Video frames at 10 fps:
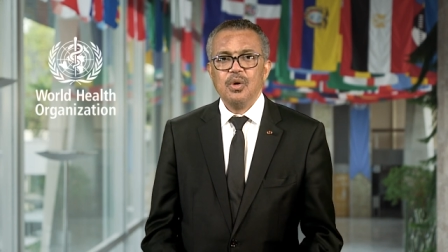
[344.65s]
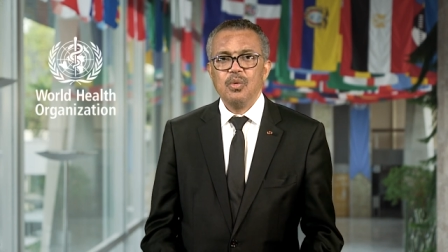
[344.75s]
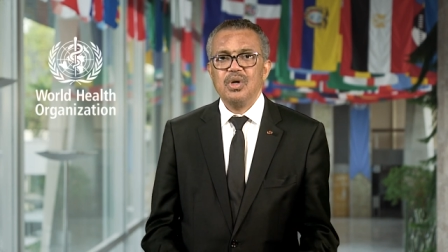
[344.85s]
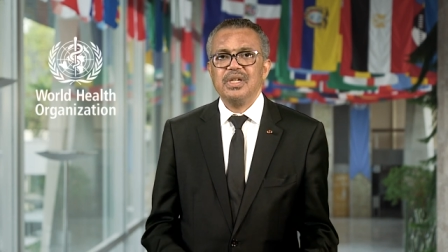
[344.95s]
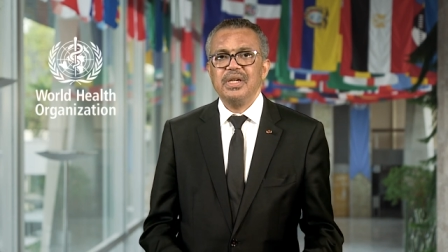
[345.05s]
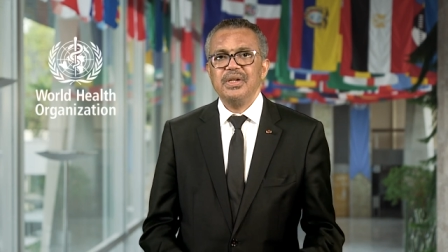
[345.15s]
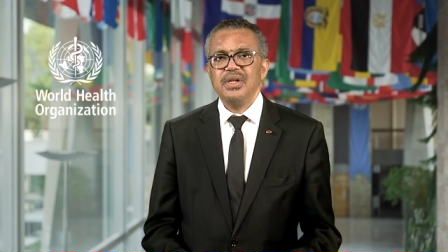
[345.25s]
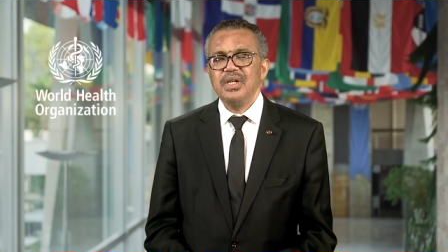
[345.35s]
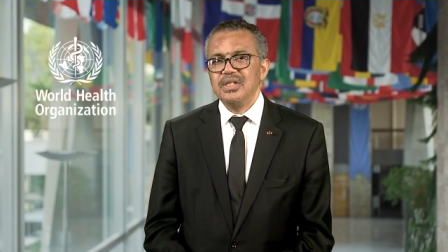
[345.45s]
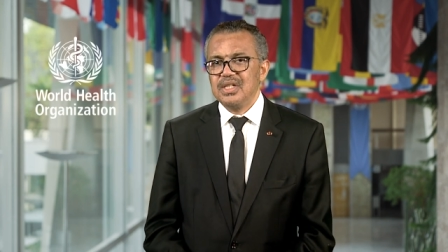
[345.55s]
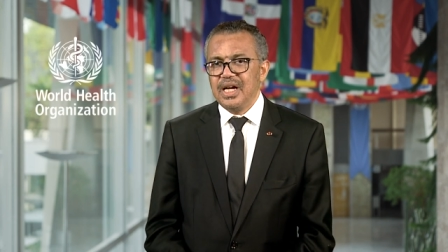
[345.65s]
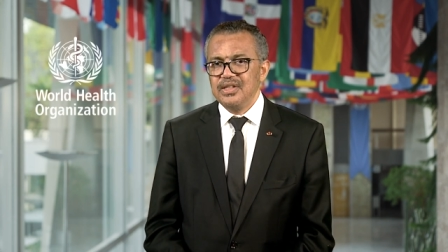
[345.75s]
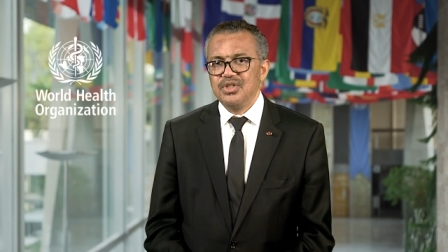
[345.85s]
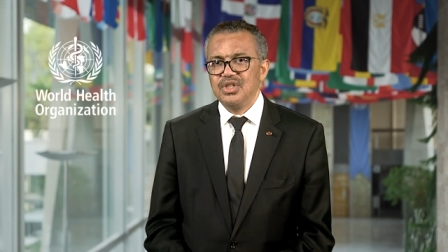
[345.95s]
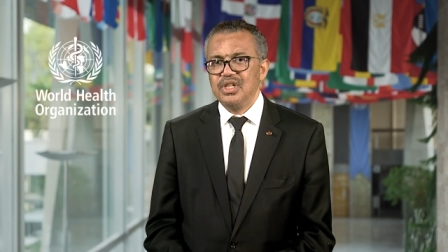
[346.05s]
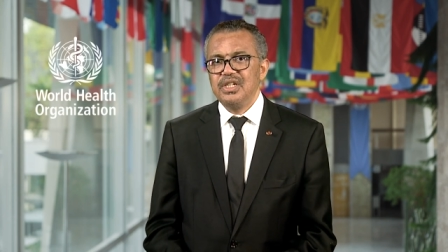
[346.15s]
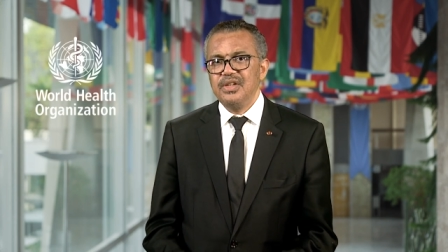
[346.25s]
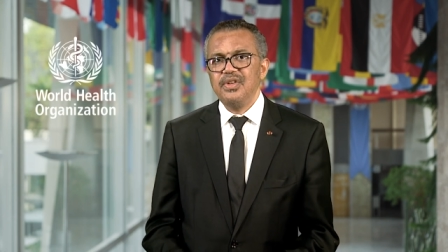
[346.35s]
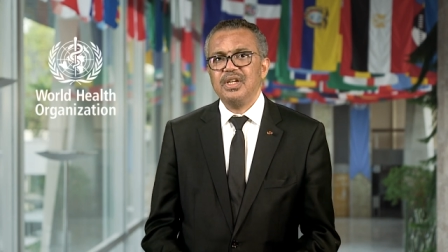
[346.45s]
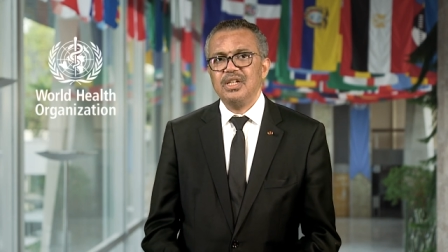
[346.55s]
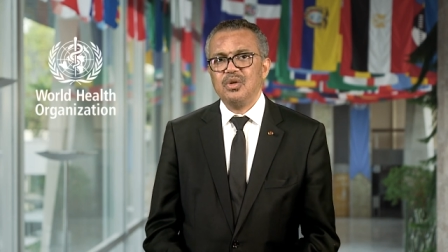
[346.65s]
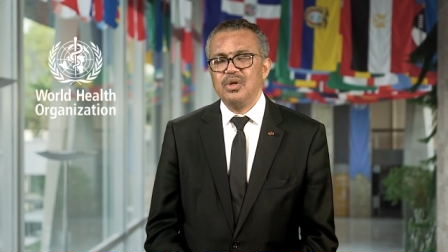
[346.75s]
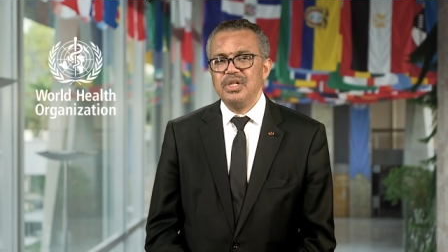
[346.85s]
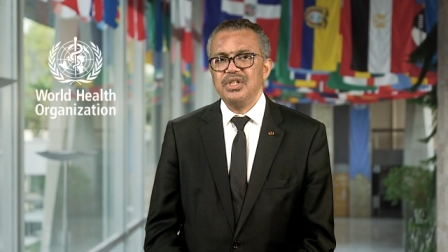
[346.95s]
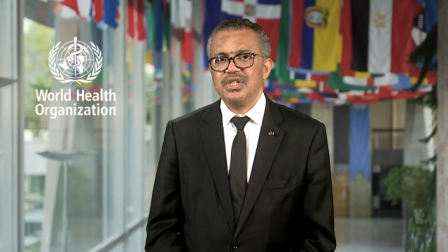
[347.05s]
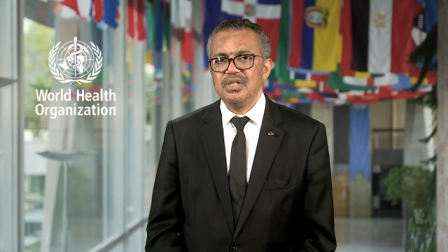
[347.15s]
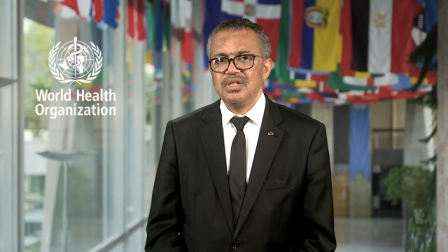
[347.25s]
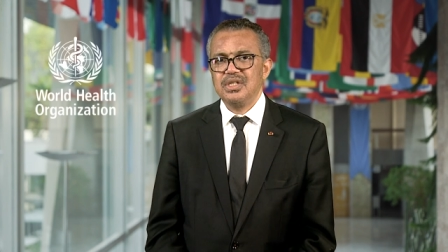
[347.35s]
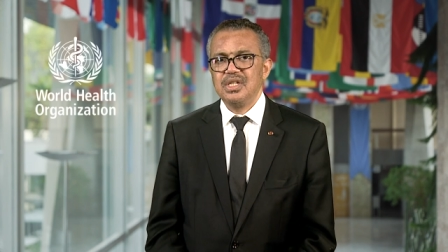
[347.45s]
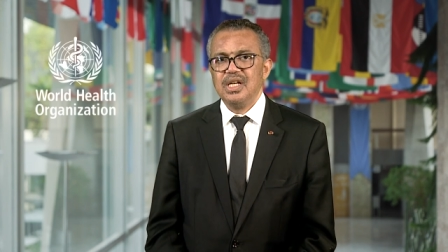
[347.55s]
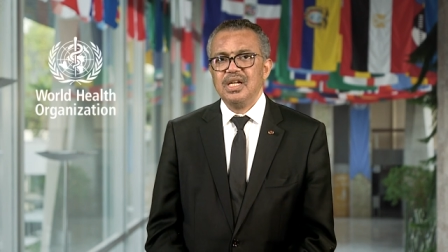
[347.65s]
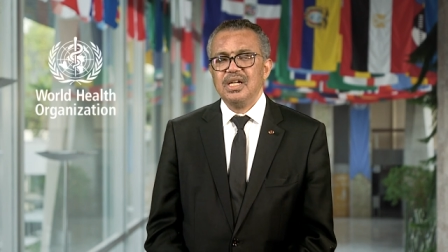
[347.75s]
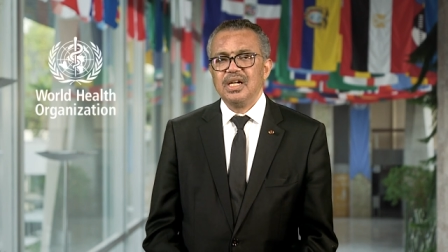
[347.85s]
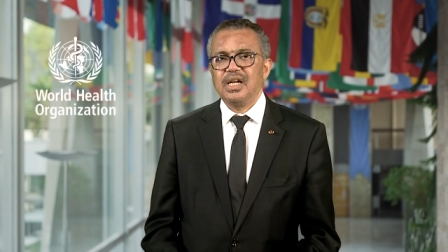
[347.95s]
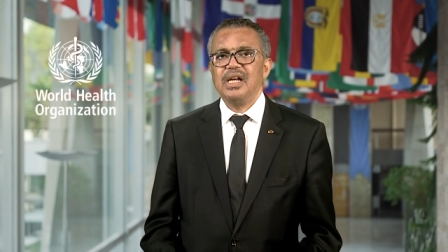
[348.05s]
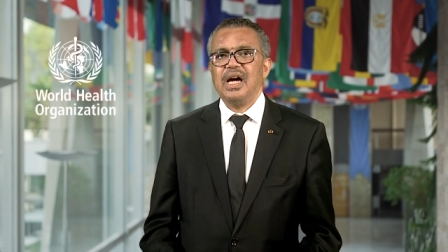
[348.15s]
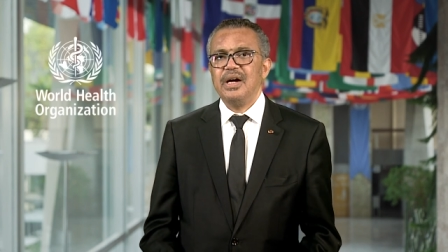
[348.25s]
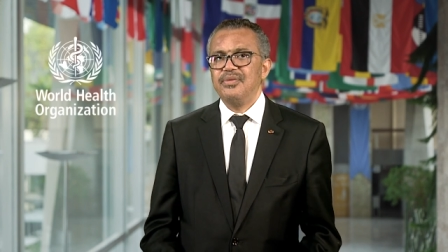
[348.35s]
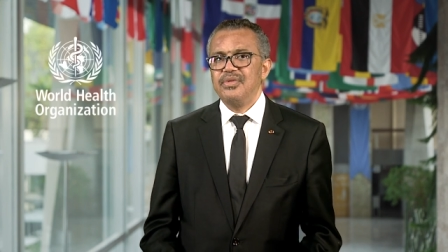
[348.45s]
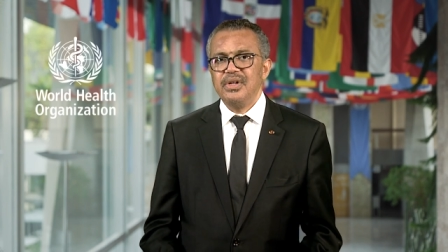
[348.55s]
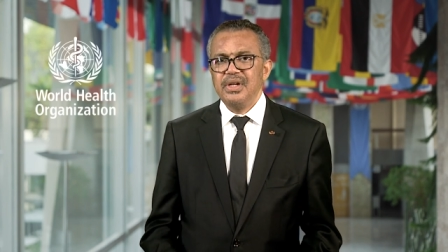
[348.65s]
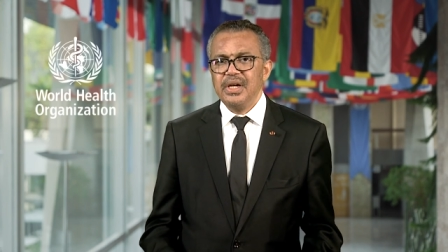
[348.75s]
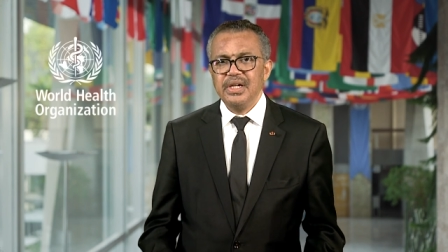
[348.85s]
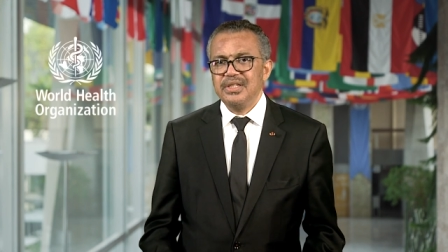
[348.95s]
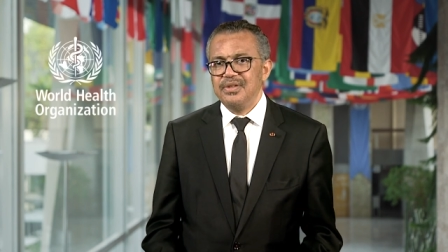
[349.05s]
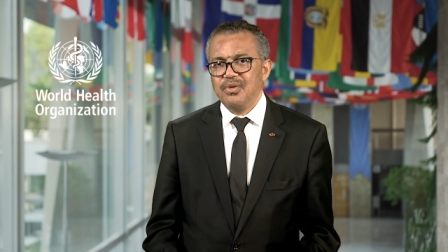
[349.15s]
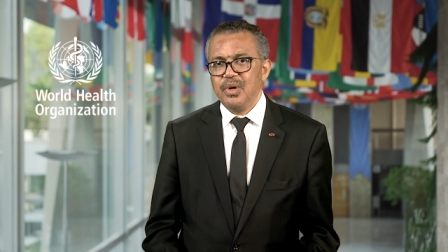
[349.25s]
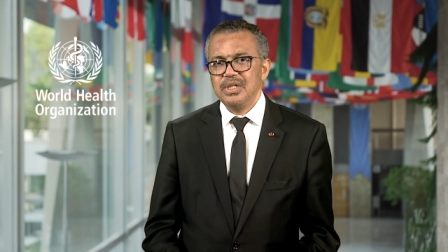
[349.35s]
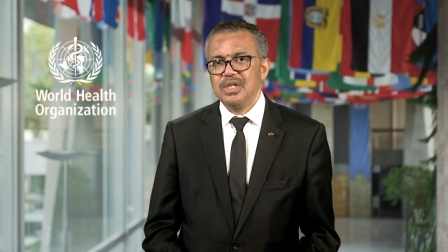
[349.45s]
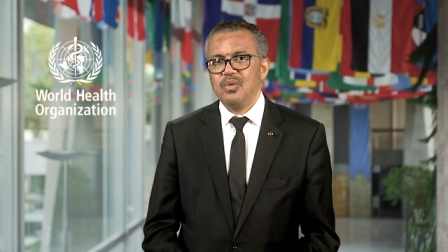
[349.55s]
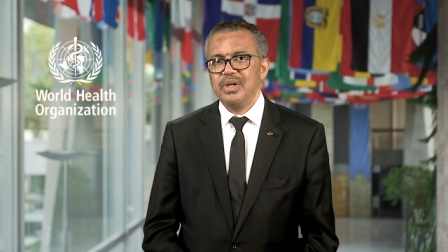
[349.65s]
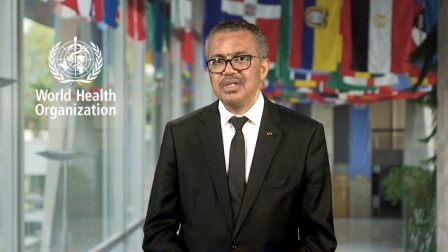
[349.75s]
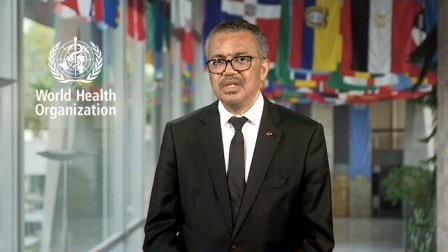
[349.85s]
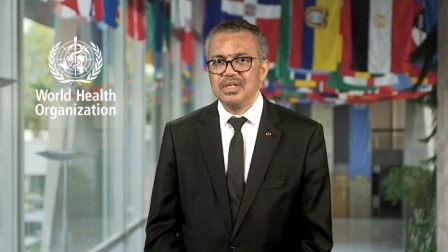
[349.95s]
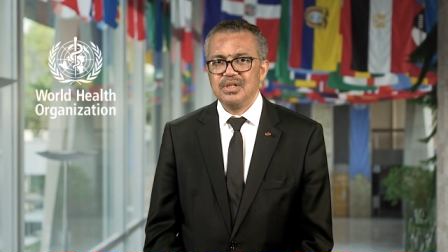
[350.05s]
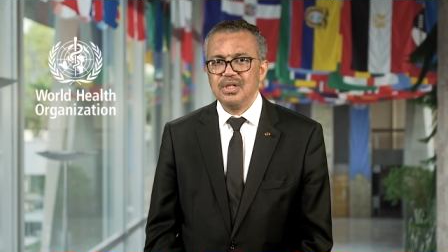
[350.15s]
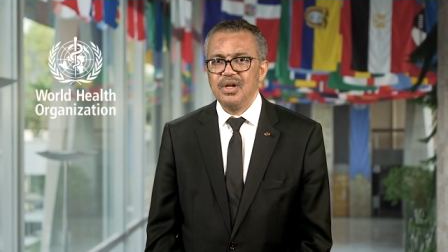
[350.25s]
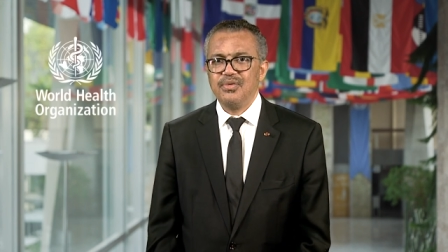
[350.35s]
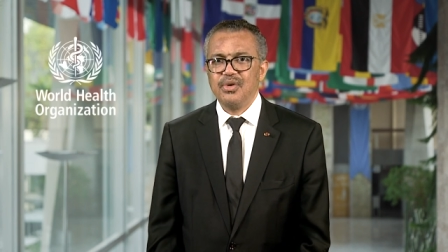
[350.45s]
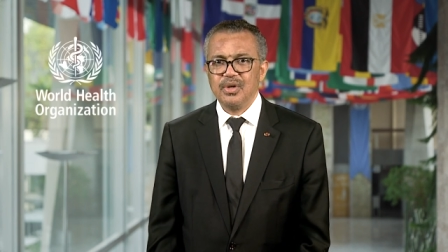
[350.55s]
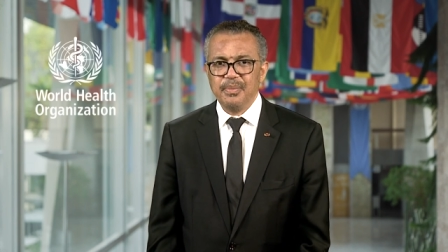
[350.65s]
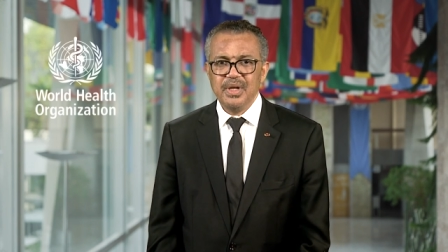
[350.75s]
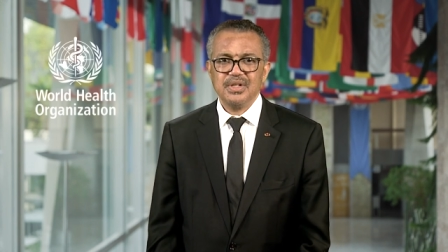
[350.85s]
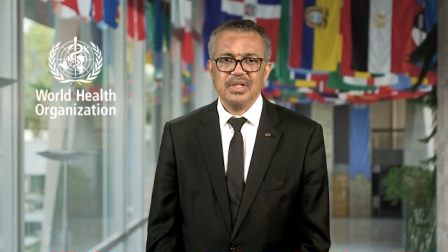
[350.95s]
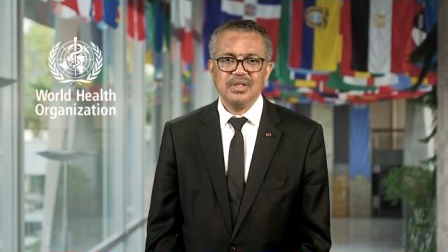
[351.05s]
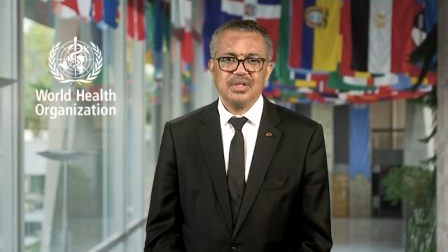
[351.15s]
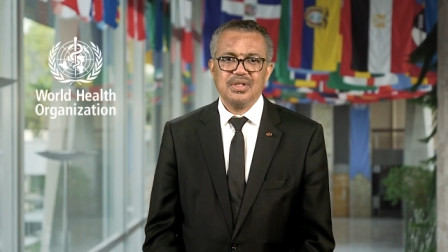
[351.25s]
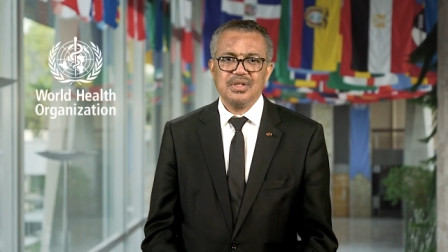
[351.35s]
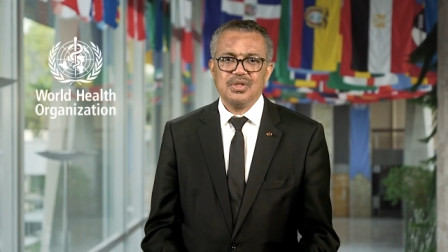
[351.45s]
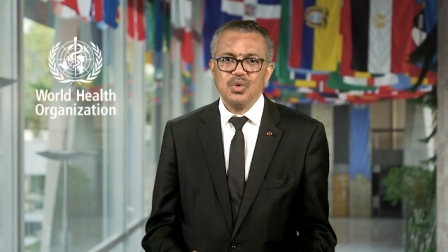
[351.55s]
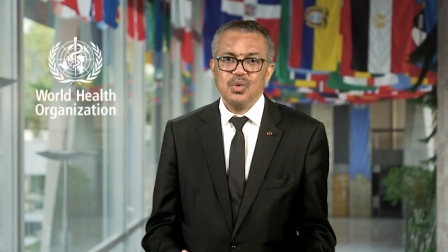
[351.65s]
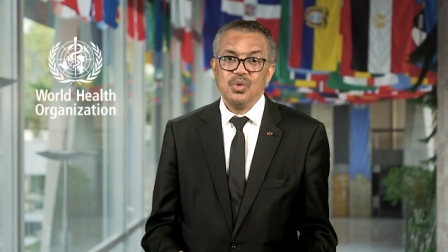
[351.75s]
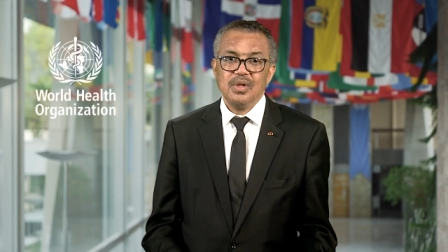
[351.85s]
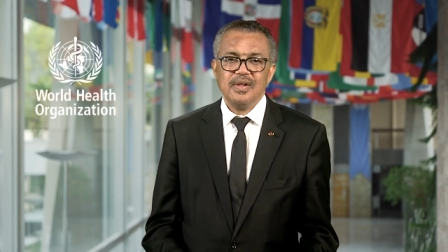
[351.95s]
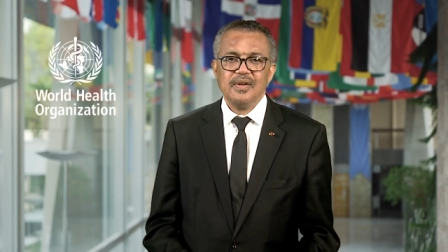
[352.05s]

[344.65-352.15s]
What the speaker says: Working in such difficult conditions can have negative consequences for patients too,